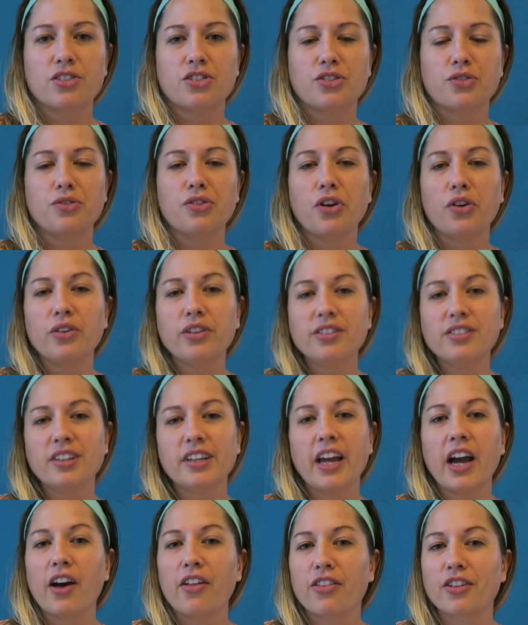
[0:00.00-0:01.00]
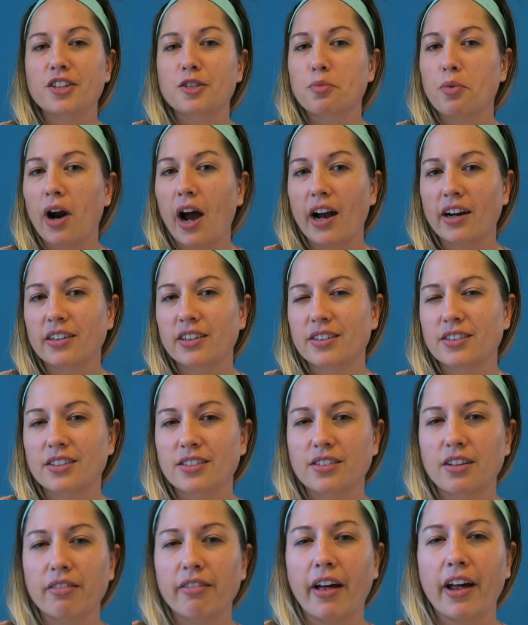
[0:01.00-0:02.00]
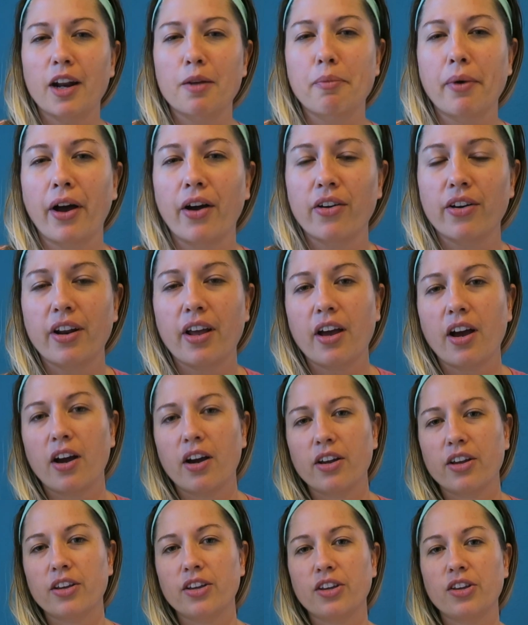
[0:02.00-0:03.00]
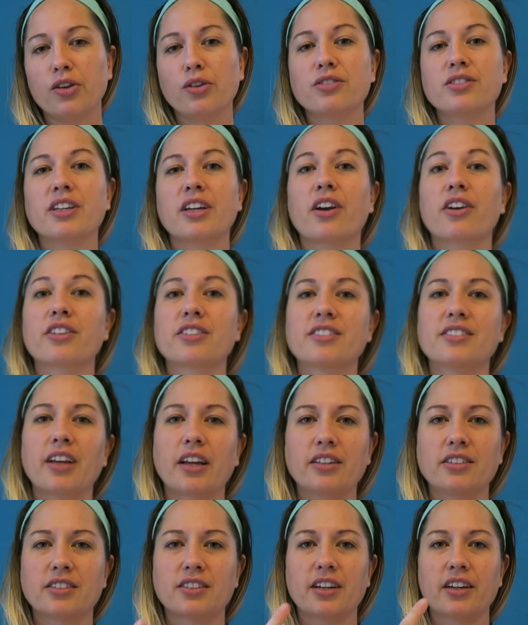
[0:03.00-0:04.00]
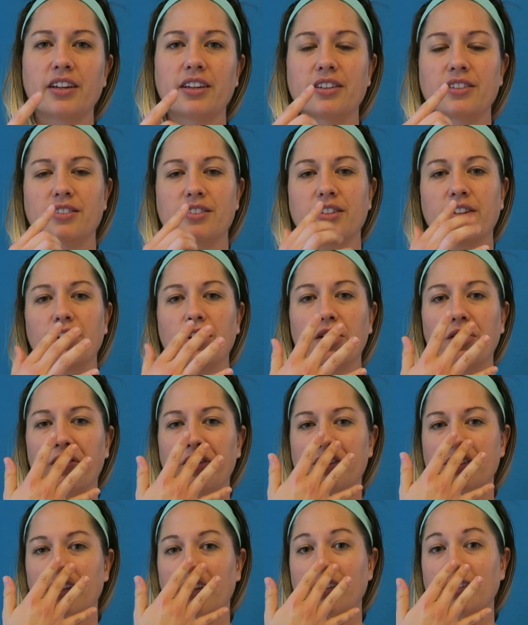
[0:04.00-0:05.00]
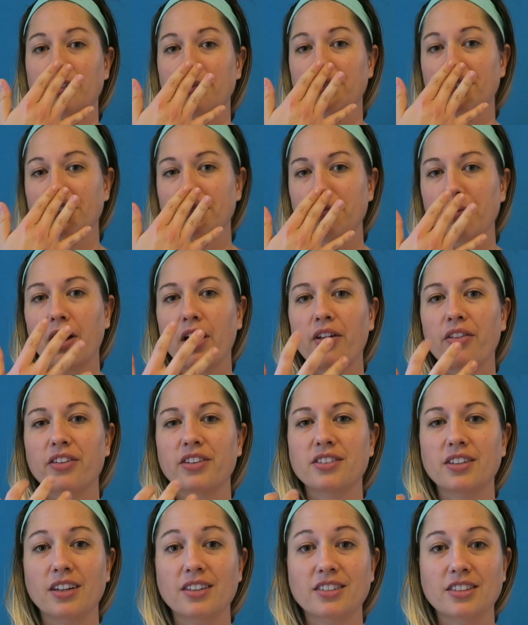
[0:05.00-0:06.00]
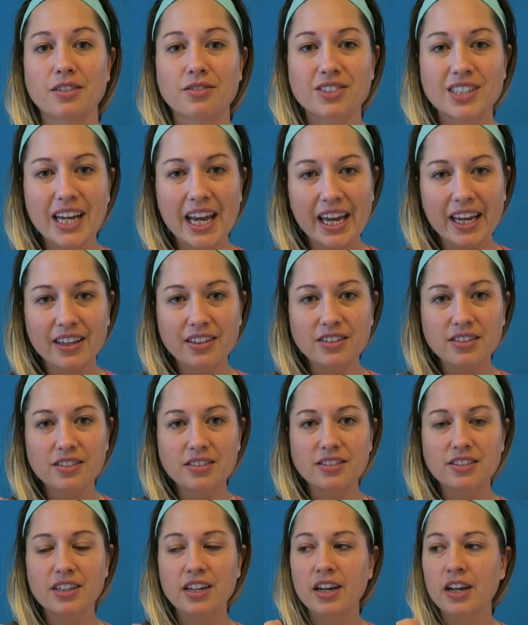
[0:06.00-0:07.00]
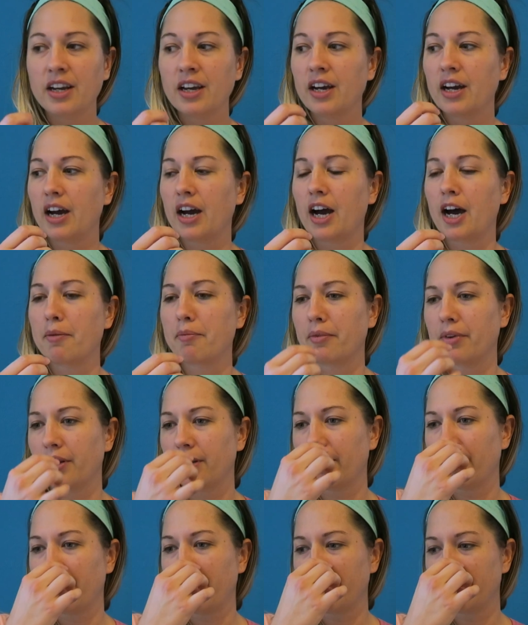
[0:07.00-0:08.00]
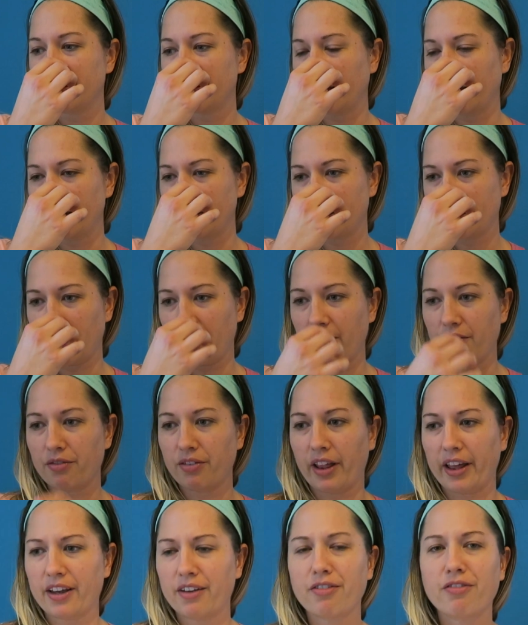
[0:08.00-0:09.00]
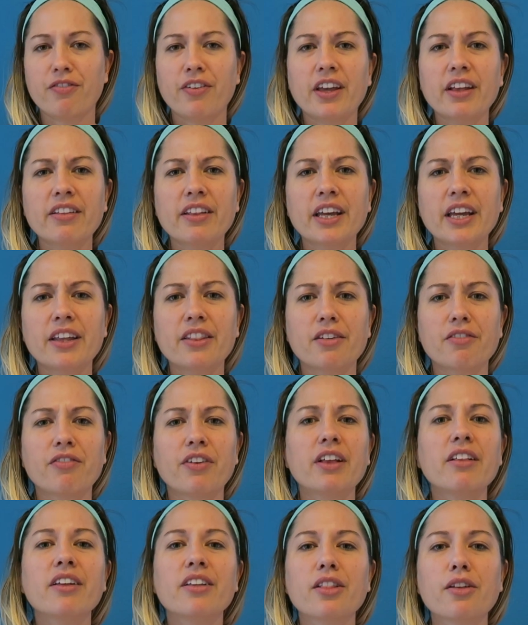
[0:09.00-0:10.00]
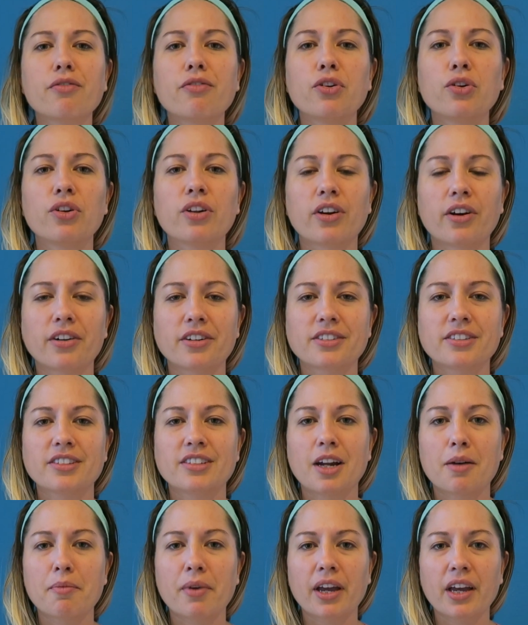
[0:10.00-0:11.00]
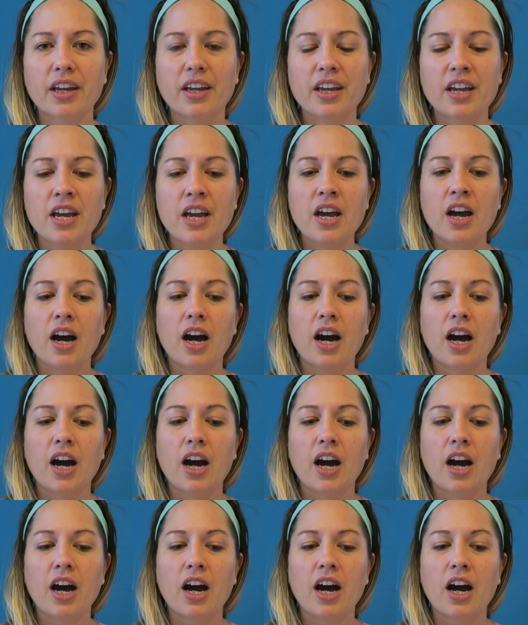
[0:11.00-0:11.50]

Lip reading: So noticing how this practice is a lot about using our senses, you know, the sense of smell, the sense of taste, the sense of like feeling the food in our stomach.